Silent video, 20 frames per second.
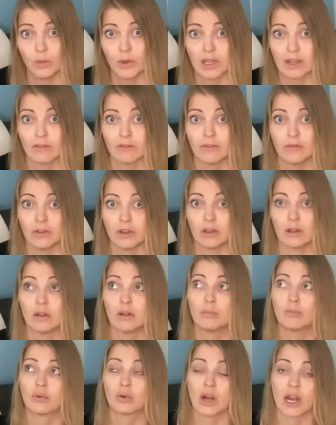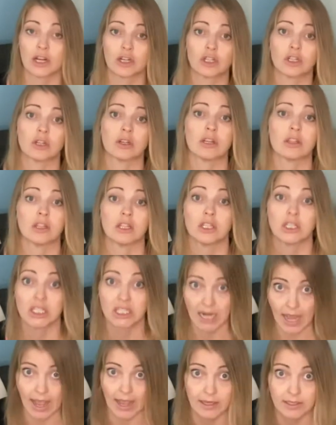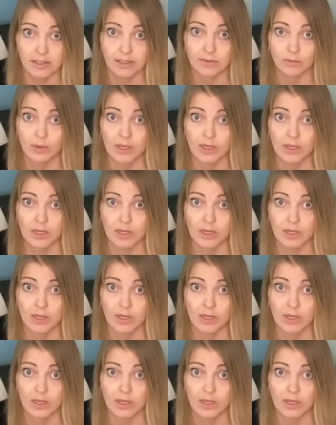We can feel pressure in the chest.